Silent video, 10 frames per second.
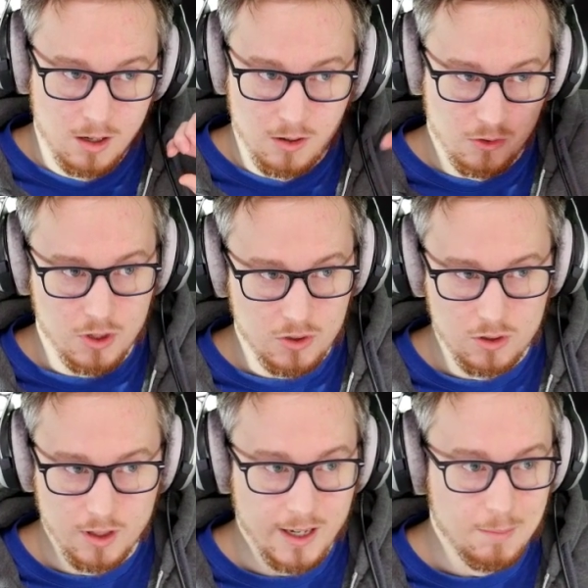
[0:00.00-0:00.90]
this
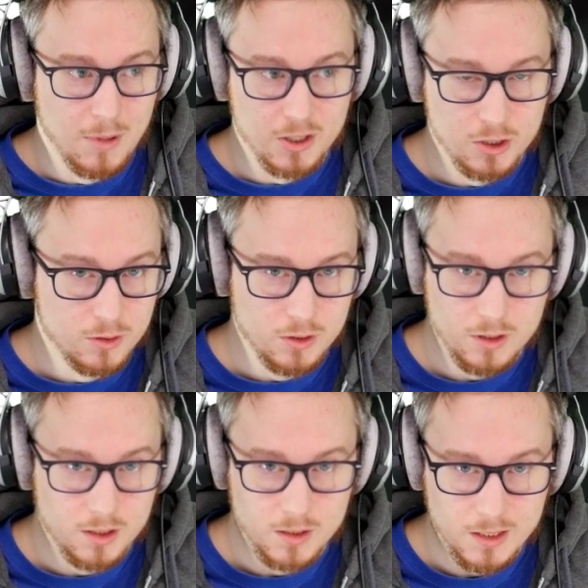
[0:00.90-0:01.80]
is like marginal
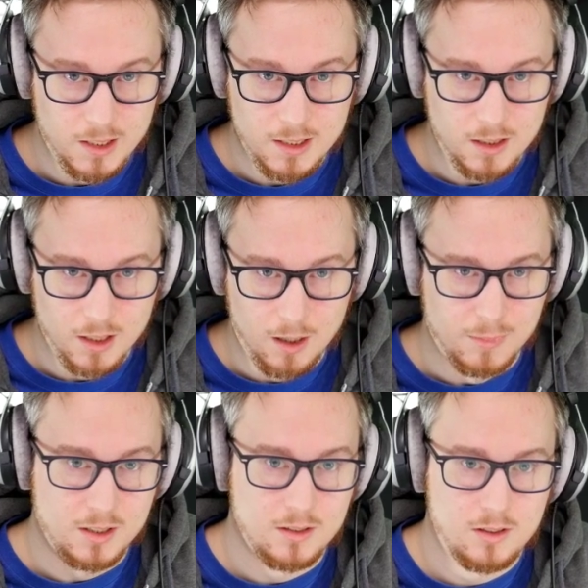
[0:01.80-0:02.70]
utility in
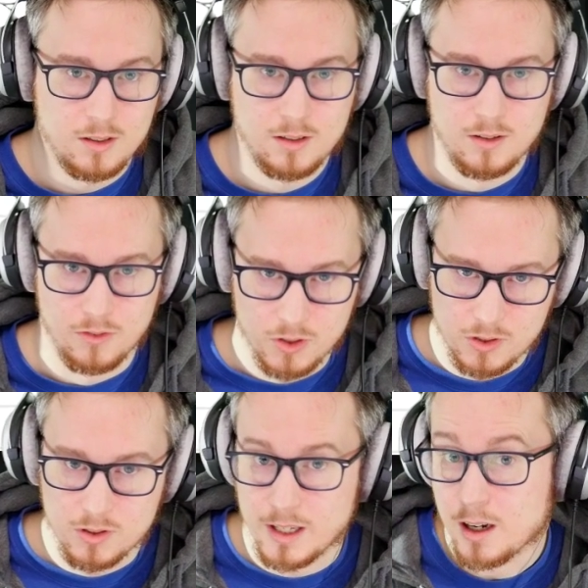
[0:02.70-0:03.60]
economics, this
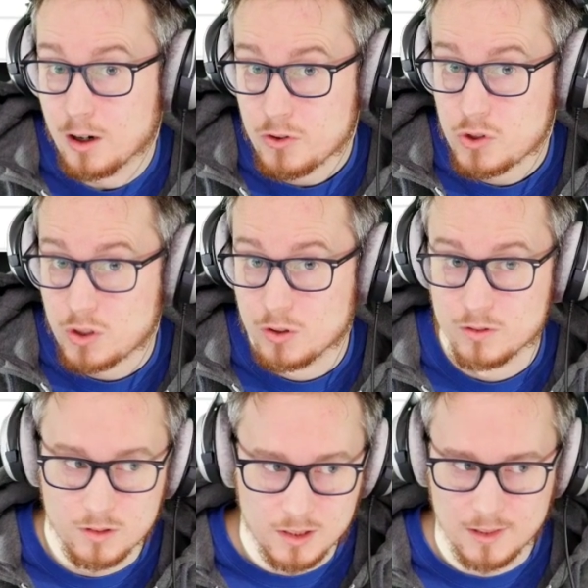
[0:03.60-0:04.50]
is like Hearthstone,
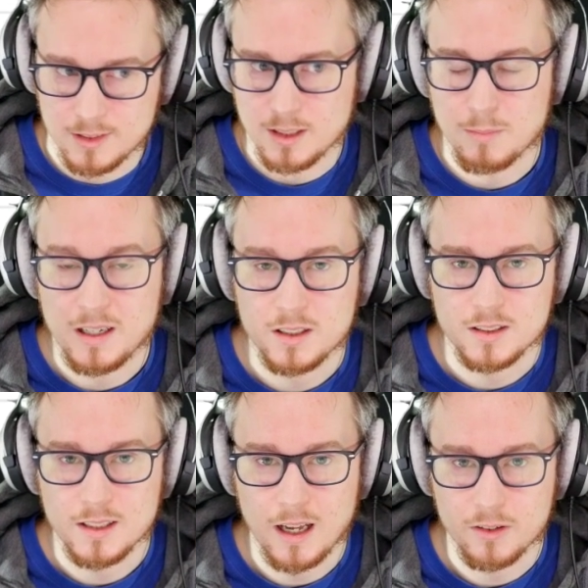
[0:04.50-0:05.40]
this is like Magic
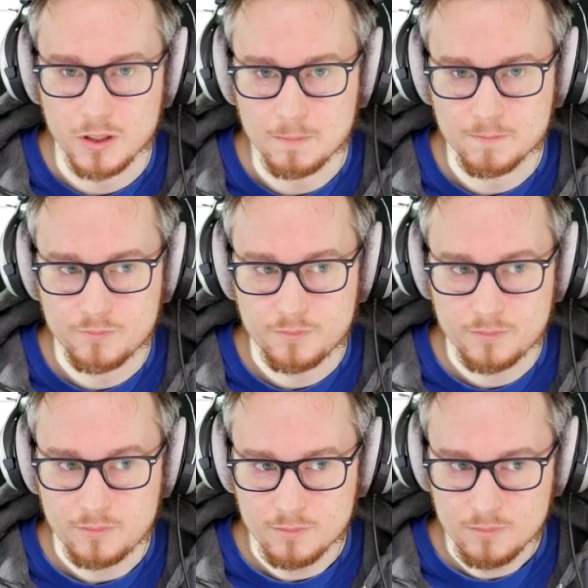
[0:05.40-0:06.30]
the Gathering.
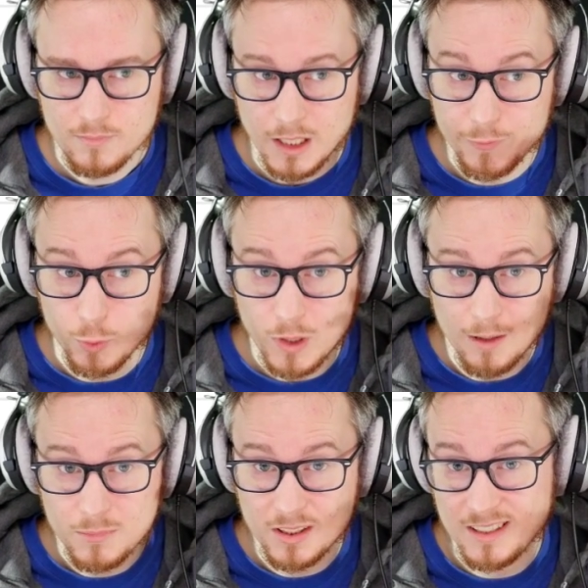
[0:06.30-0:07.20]
If you
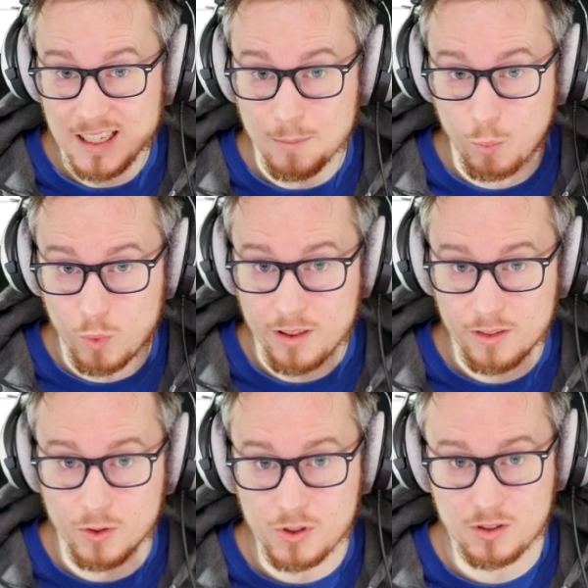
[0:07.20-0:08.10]
come to the game with
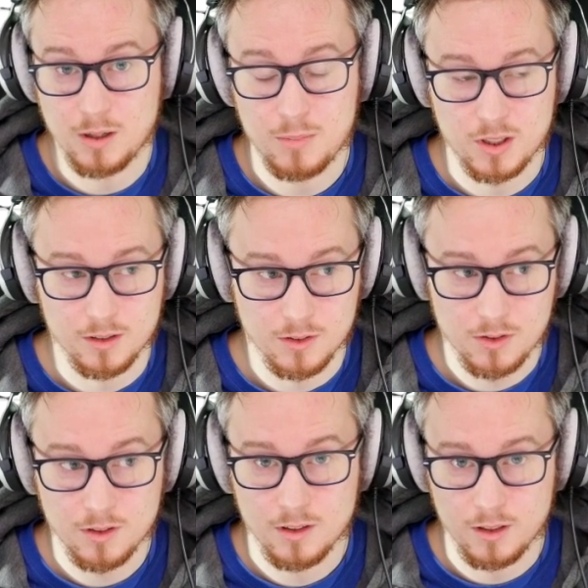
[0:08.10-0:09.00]
those
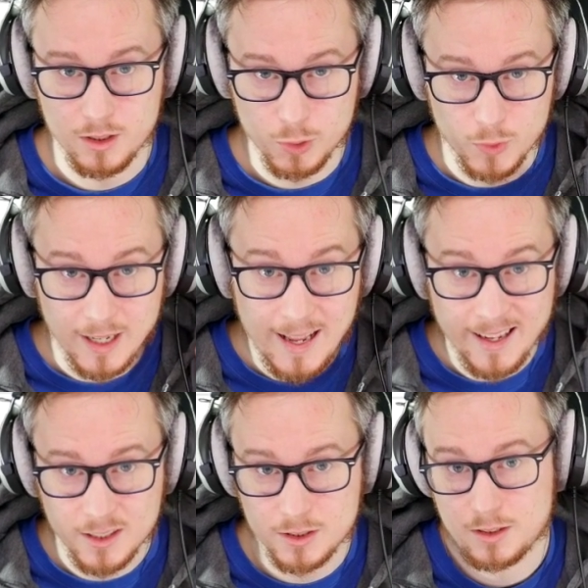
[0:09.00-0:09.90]
assumptions, you get
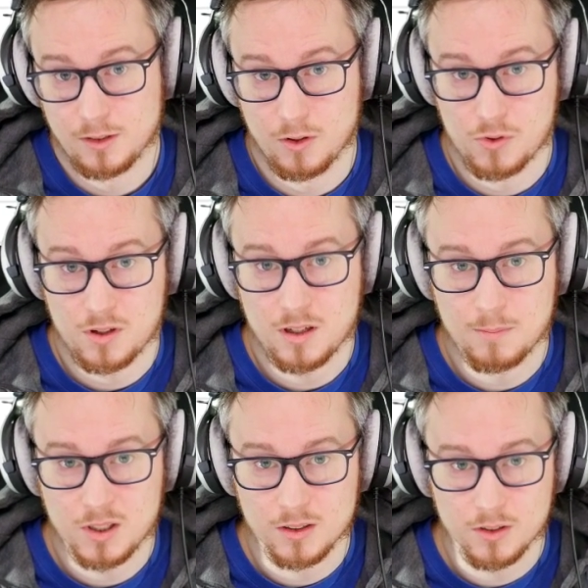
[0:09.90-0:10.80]
anchored to those
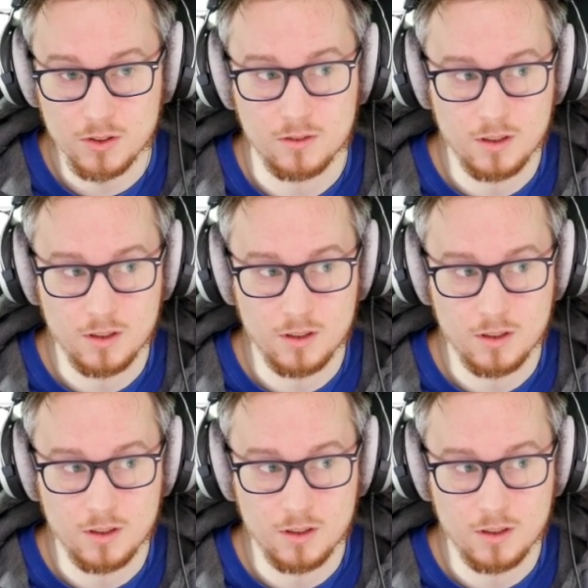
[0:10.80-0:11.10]
assumptions,